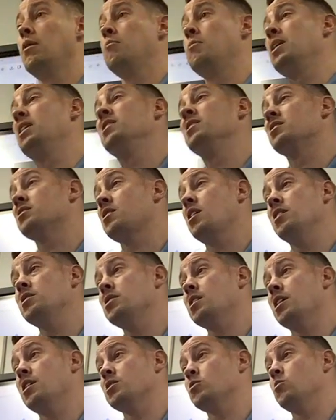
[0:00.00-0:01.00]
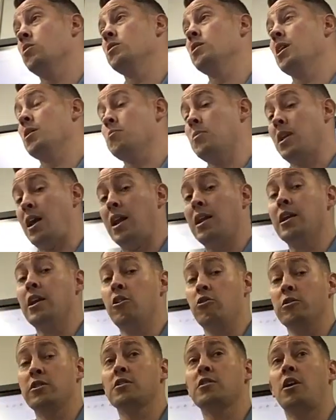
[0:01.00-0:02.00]
Me discussing it is one thing, but I
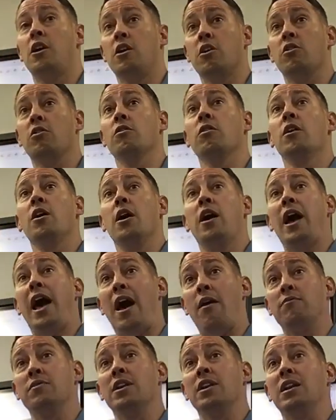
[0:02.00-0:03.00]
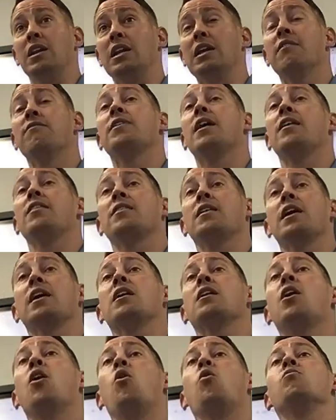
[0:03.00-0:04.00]
literally saw her having to lift that
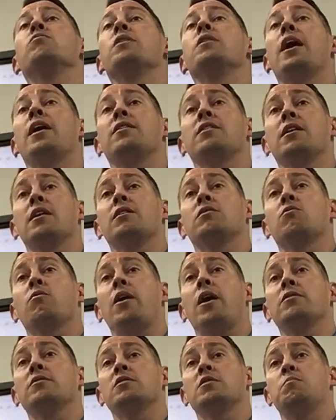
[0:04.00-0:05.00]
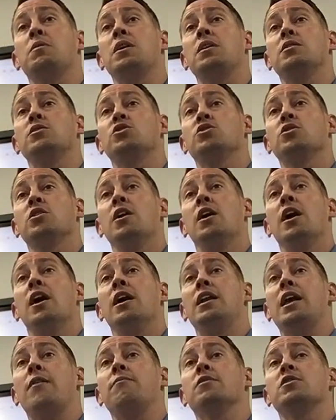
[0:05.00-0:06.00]
thing and hold that thing throughout the speech,
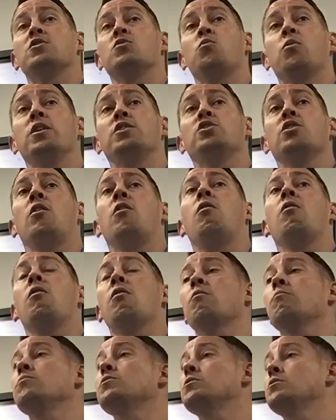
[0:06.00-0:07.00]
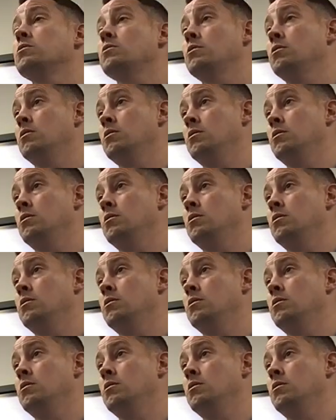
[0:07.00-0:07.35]
and having to switch arms.